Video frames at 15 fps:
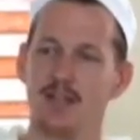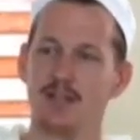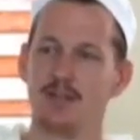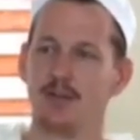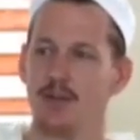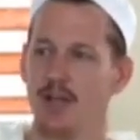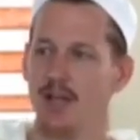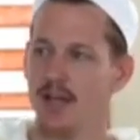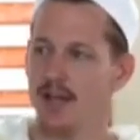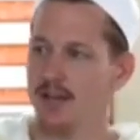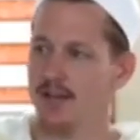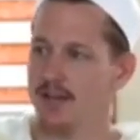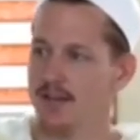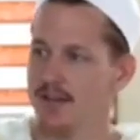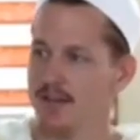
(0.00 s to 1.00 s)
underlie
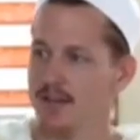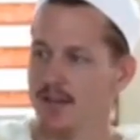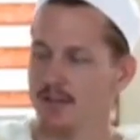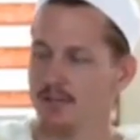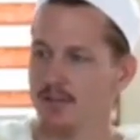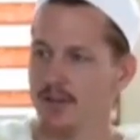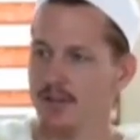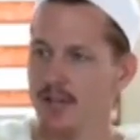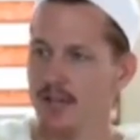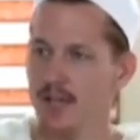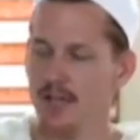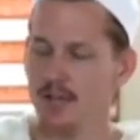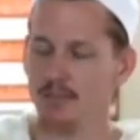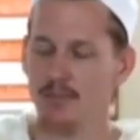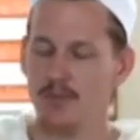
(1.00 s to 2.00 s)
that very name.